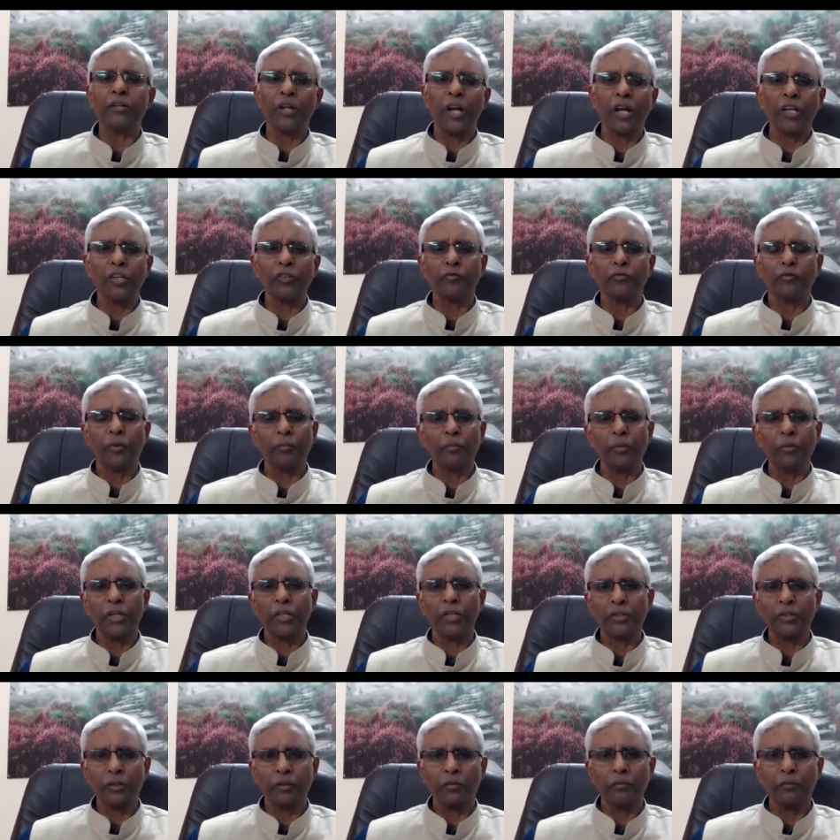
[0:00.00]

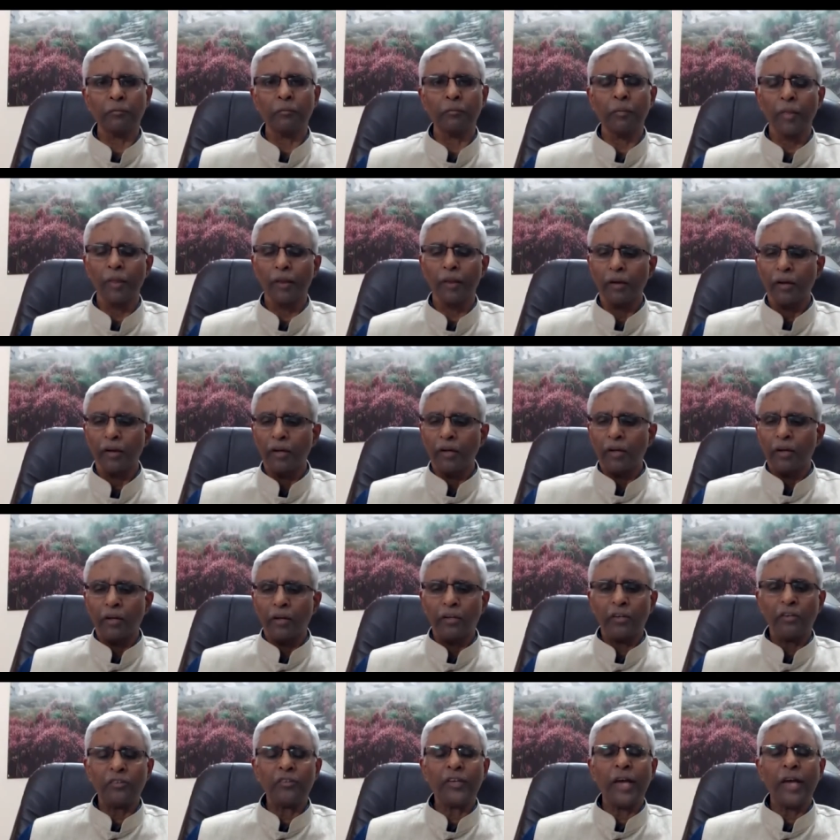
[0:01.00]
transformation
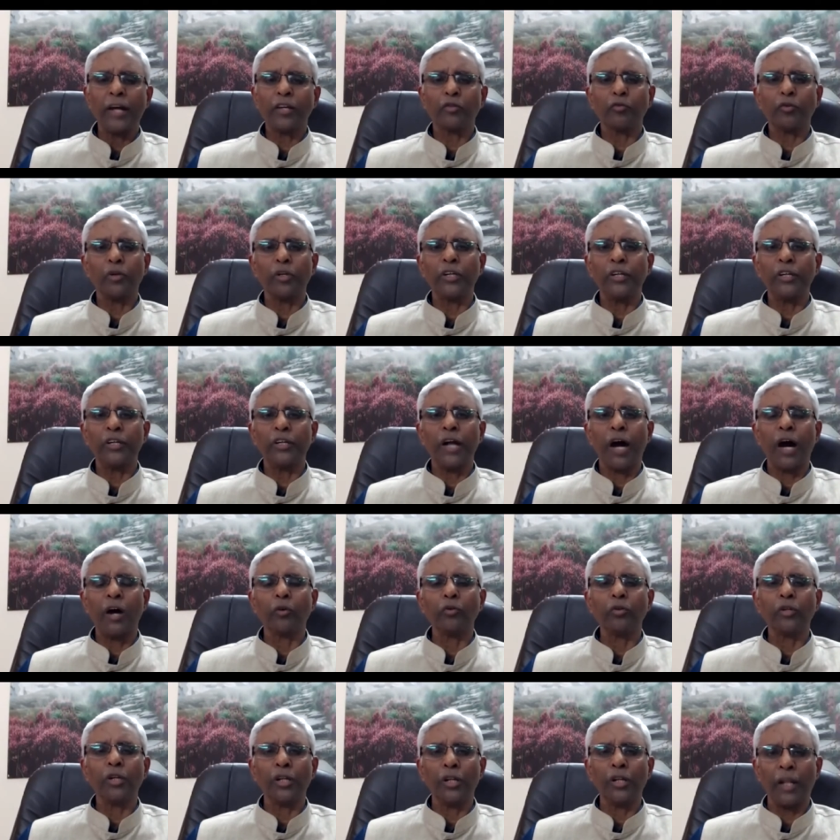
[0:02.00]
is actually
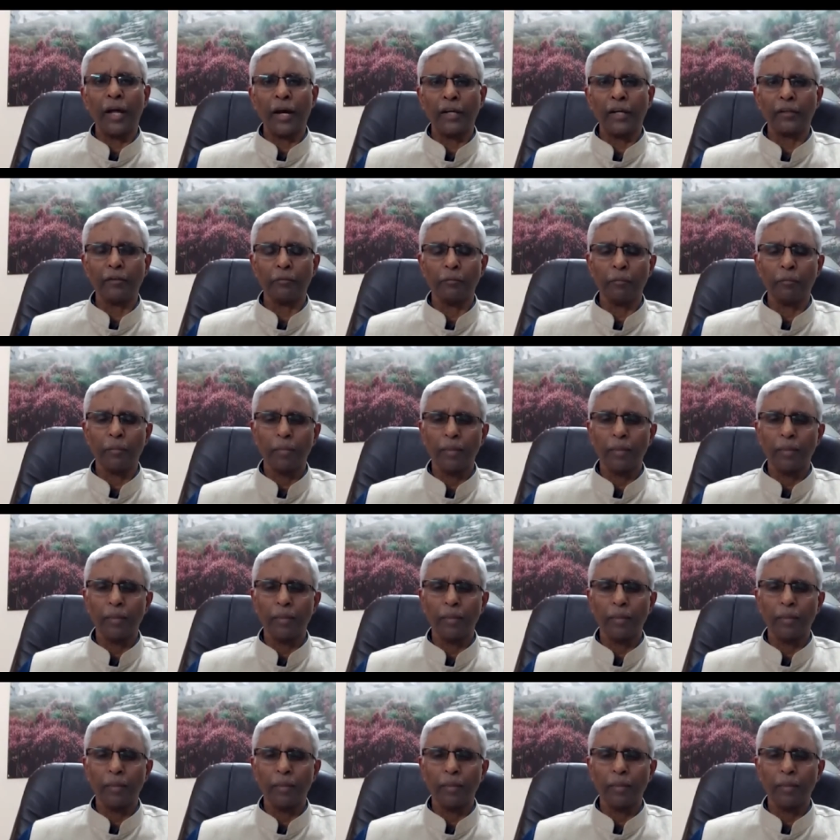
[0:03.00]
down the line.